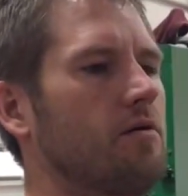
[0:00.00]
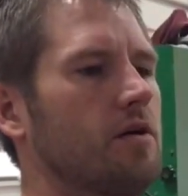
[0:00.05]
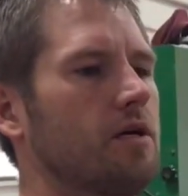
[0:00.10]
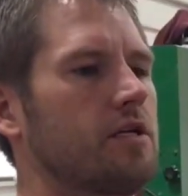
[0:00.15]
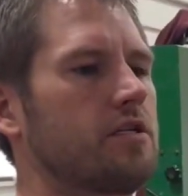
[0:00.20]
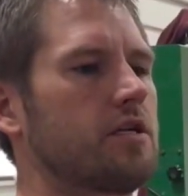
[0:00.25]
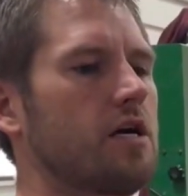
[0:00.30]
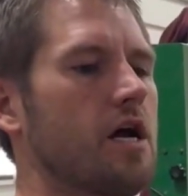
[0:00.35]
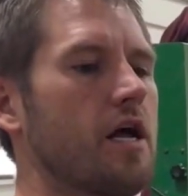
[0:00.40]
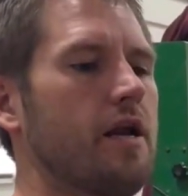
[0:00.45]

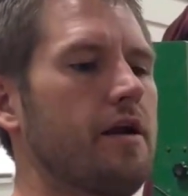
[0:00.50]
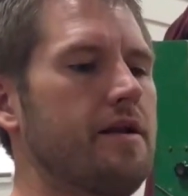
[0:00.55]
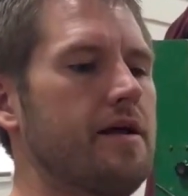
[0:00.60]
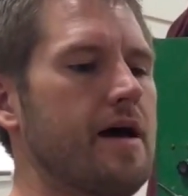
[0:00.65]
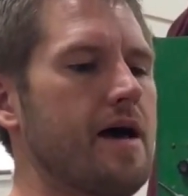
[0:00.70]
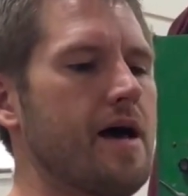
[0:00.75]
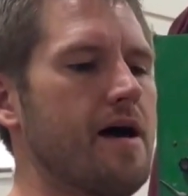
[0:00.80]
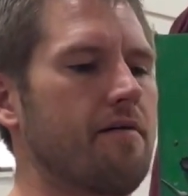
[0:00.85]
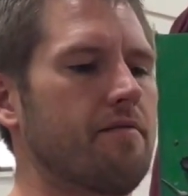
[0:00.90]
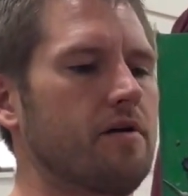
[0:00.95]
Excited to
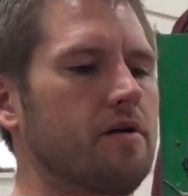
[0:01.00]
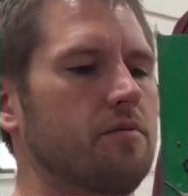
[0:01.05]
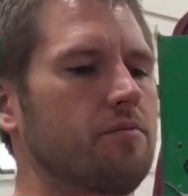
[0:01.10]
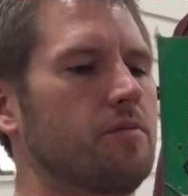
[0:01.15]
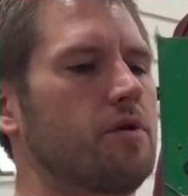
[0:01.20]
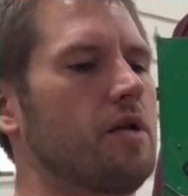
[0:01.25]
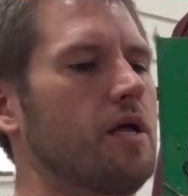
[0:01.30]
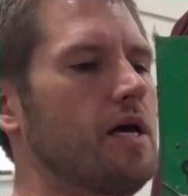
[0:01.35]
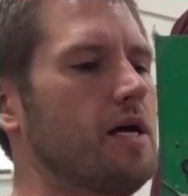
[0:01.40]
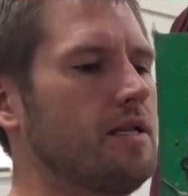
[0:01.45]
have it. I'm
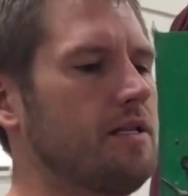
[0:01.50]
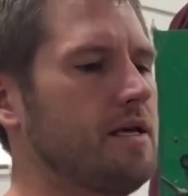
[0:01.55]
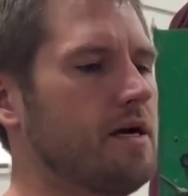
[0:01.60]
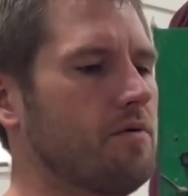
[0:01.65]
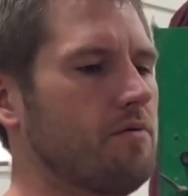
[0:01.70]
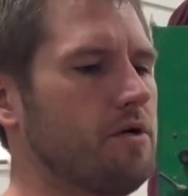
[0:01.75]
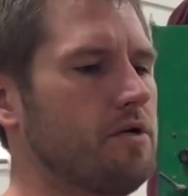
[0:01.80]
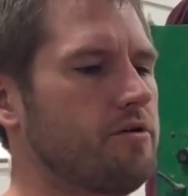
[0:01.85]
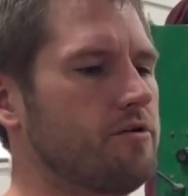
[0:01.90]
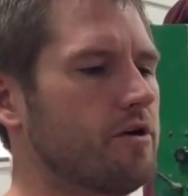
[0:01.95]
glad
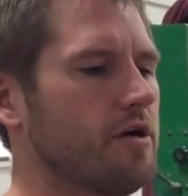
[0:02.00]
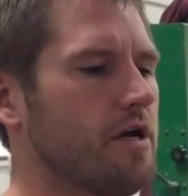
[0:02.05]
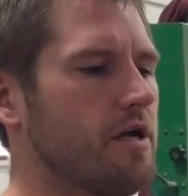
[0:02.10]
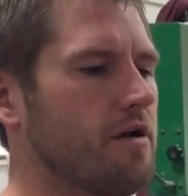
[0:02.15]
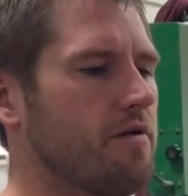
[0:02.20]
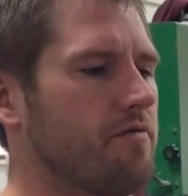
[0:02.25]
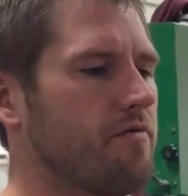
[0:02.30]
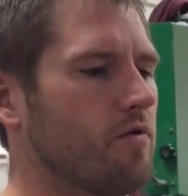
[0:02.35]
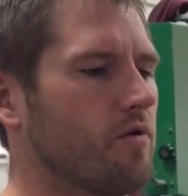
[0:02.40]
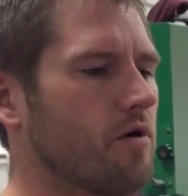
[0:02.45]
that we
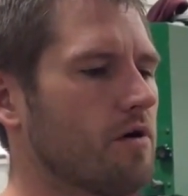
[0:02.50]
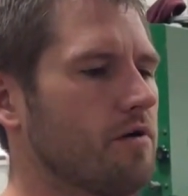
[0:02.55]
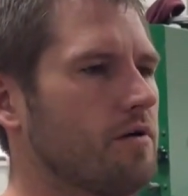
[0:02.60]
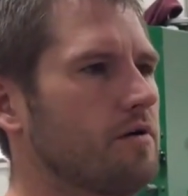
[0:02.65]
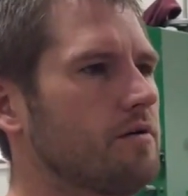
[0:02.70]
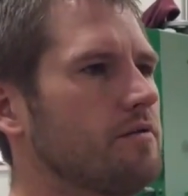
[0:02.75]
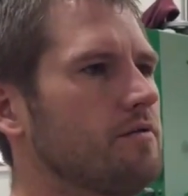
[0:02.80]
traded for it.